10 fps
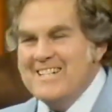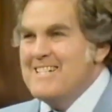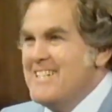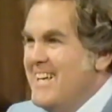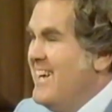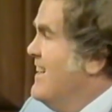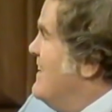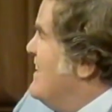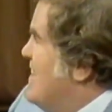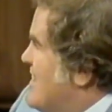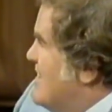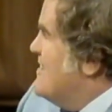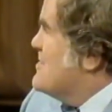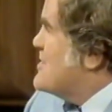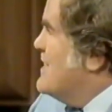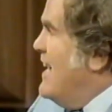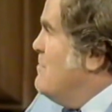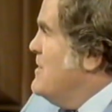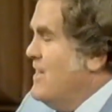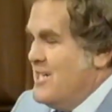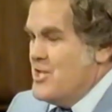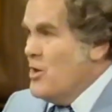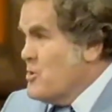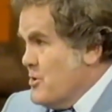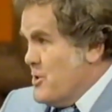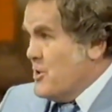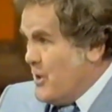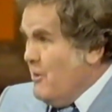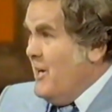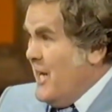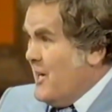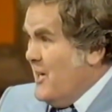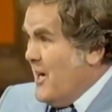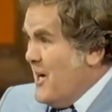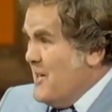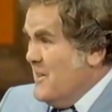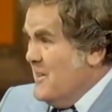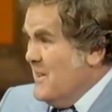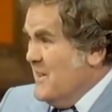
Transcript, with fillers: let's see. There's got to be a Social Security card. If you can't